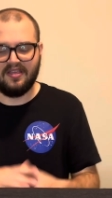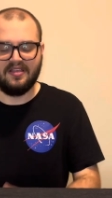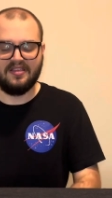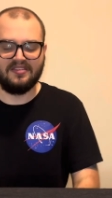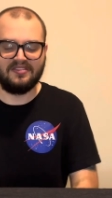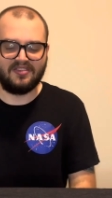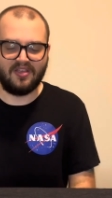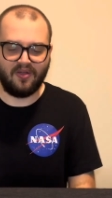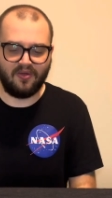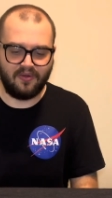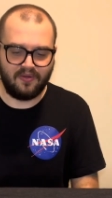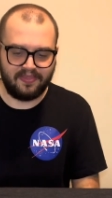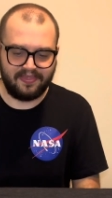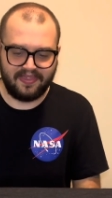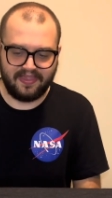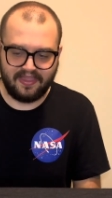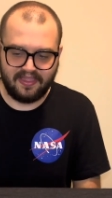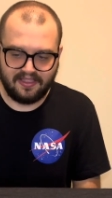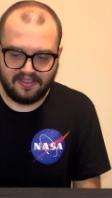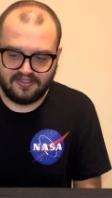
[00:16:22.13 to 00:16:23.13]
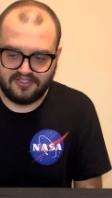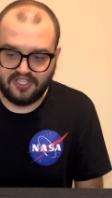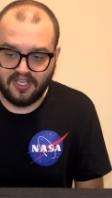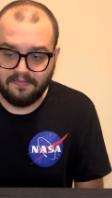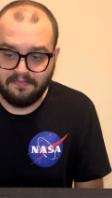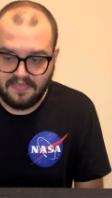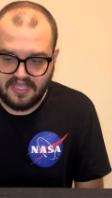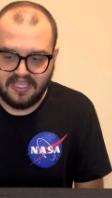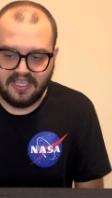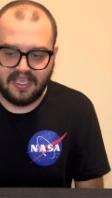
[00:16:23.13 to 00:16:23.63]
So to
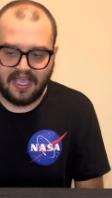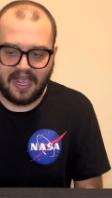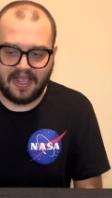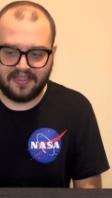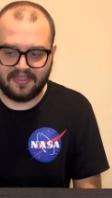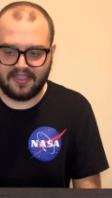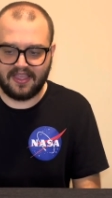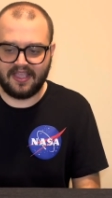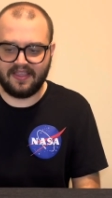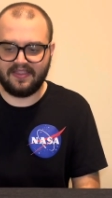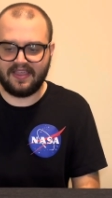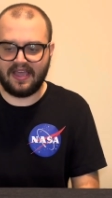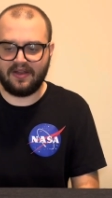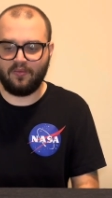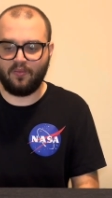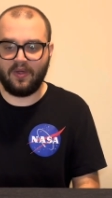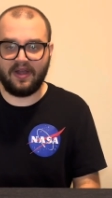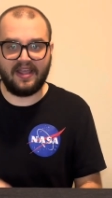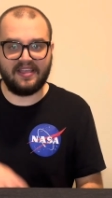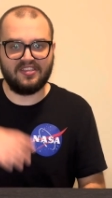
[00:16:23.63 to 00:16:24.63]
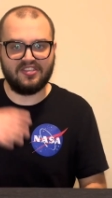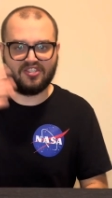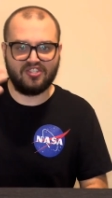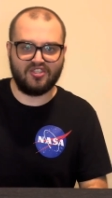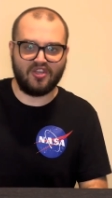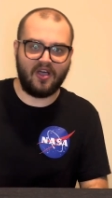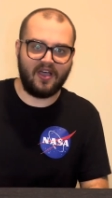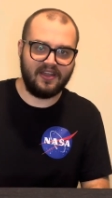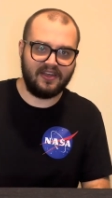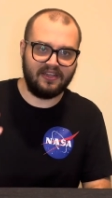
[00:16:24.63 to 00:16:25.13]
me, I think that when I
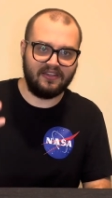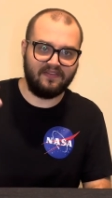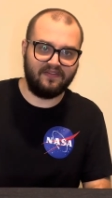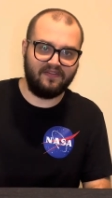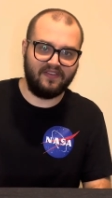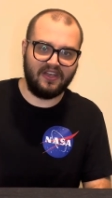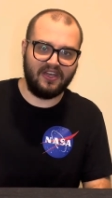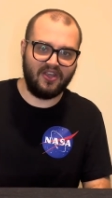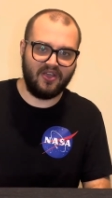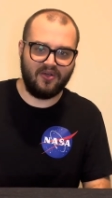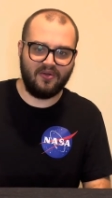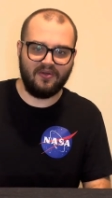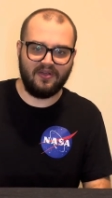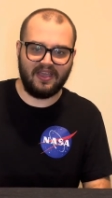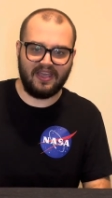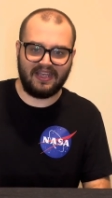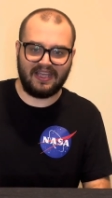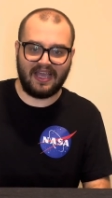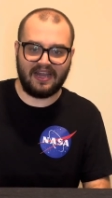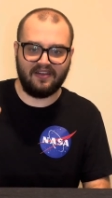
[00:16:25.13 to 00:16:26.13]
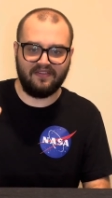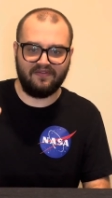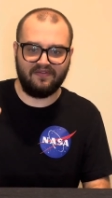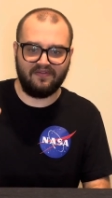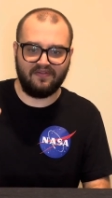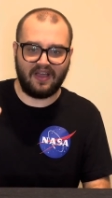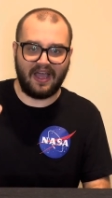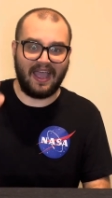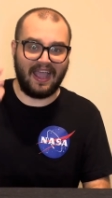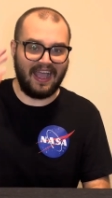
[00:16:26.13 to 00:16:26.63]
saw it in video, it kind of,
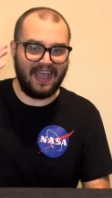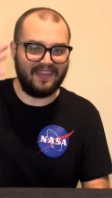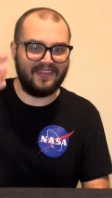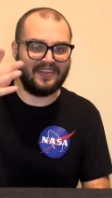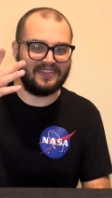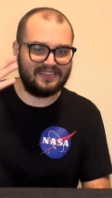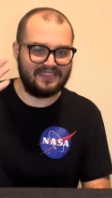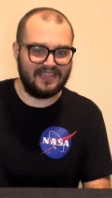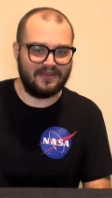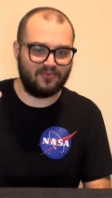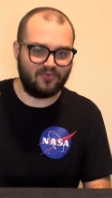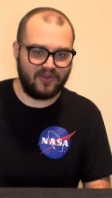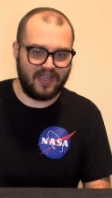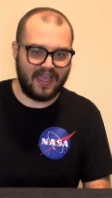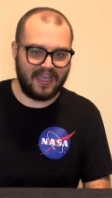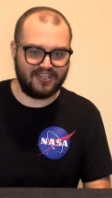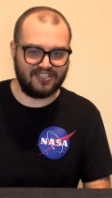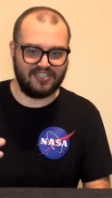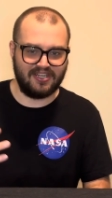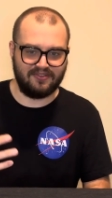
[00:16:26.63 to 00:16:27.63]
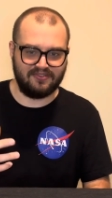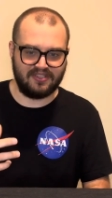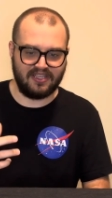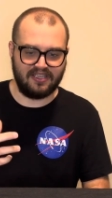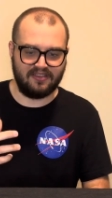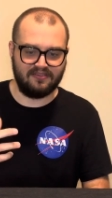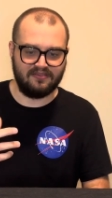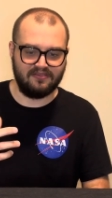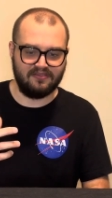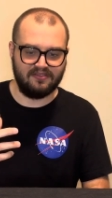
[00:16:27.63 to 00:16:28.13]
I had that same reaction. I was
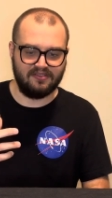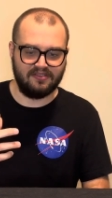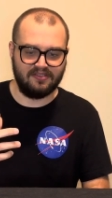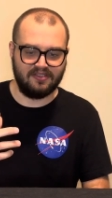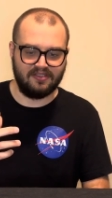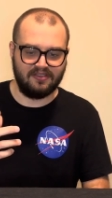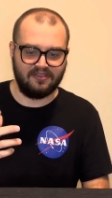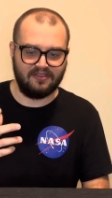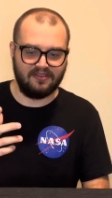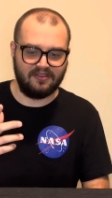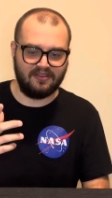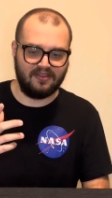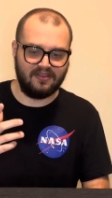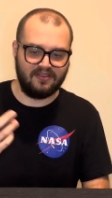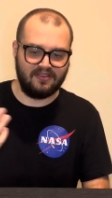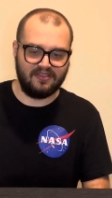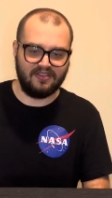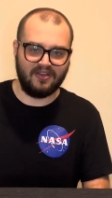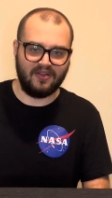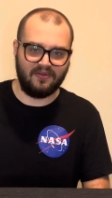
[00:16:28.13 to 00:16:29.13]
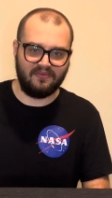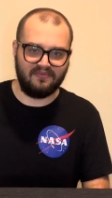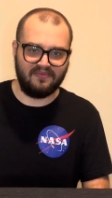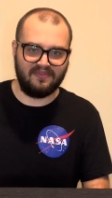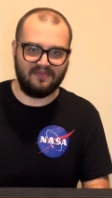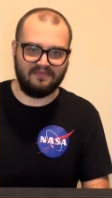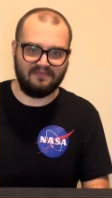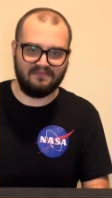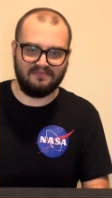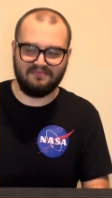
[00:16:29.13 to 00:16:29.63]
like, you know,
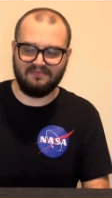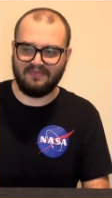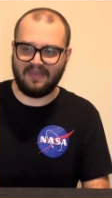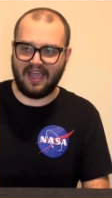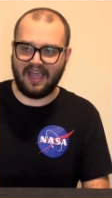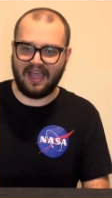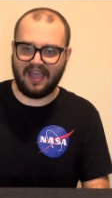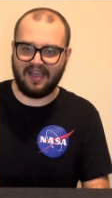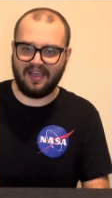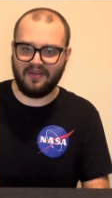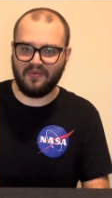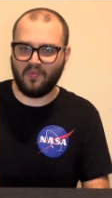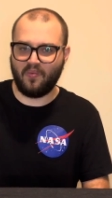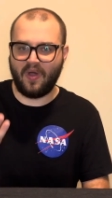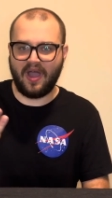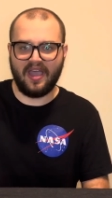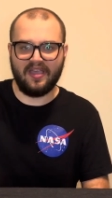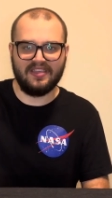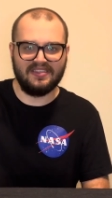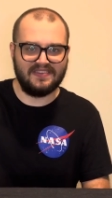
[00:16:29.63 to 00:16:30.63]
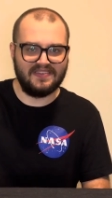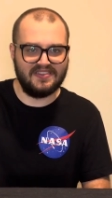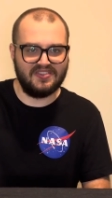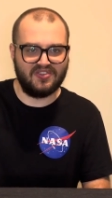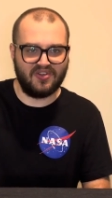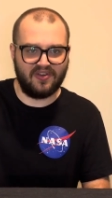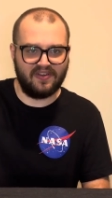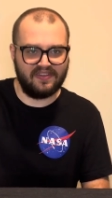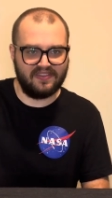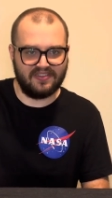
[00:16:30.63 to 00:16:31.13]
why is he
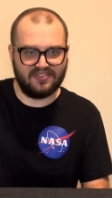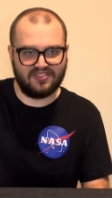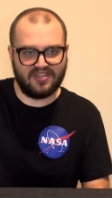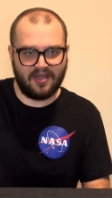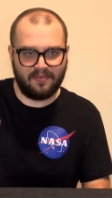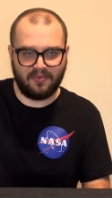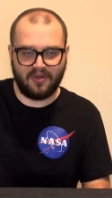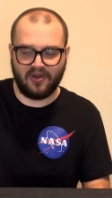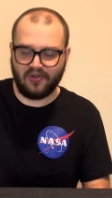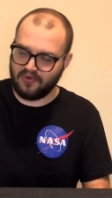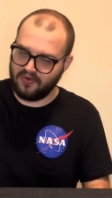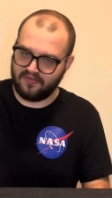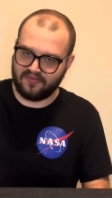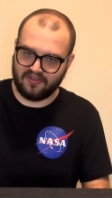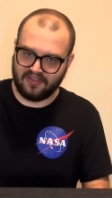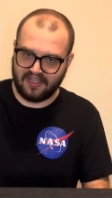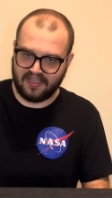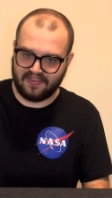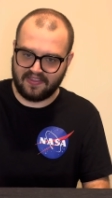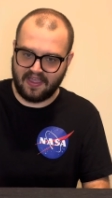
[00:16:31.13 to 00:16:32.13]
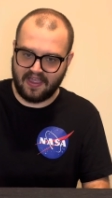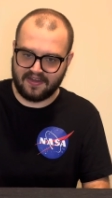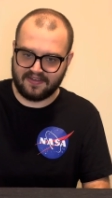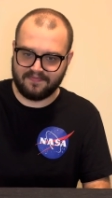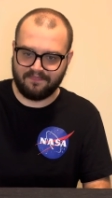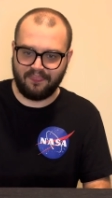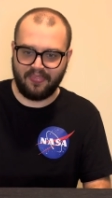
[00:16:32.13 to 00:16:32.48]
turning the top card over like that?